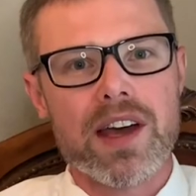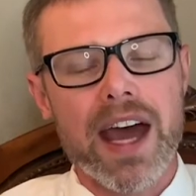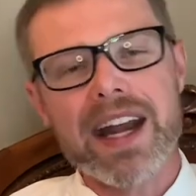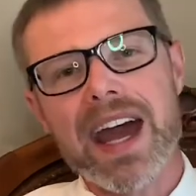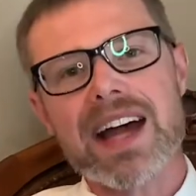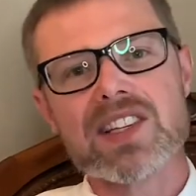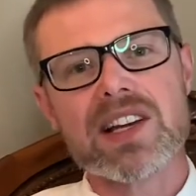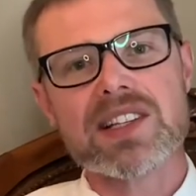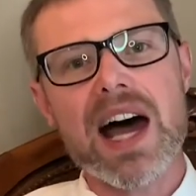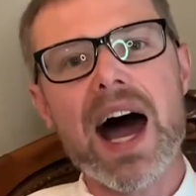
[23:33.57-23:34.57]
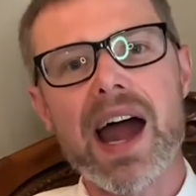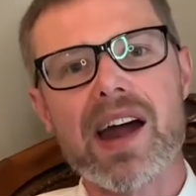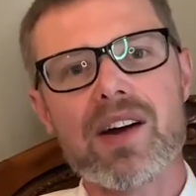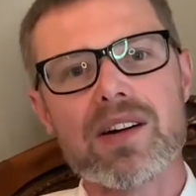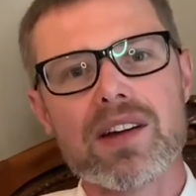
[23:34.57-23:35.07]
And he has a
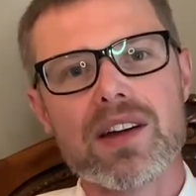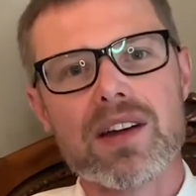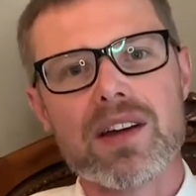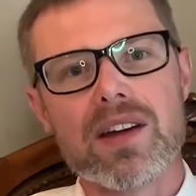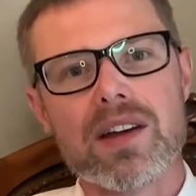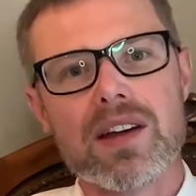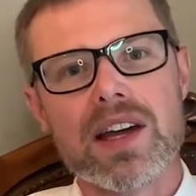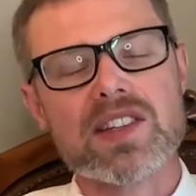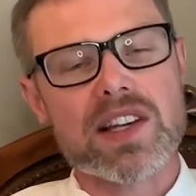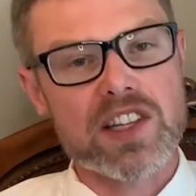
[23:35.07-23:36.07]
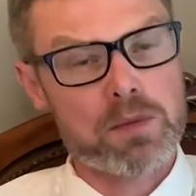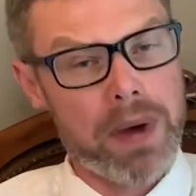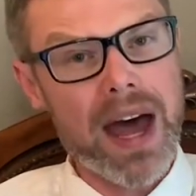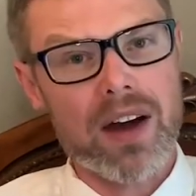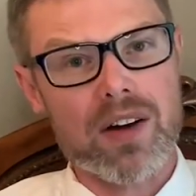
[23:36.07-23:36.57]
desire, he says it's
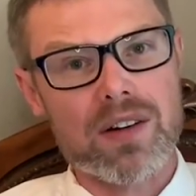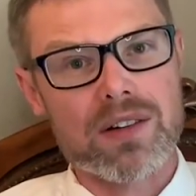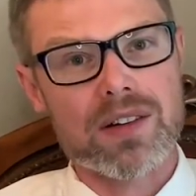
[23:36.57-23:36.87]
better